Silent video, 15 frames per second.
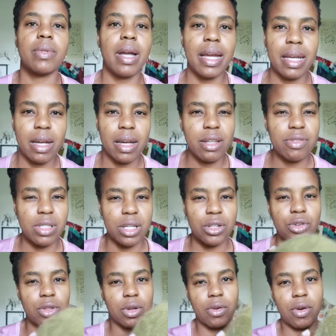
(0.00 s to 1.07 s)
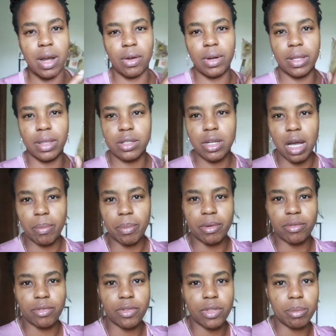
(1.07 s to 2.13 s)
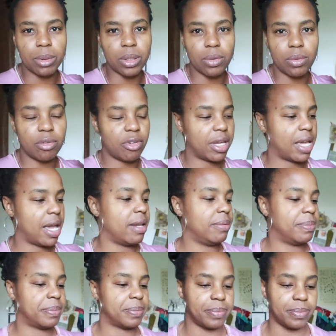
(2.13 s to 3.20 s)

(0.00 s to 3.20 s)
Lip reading: I kind of center the crown at the top of the balloon if I can.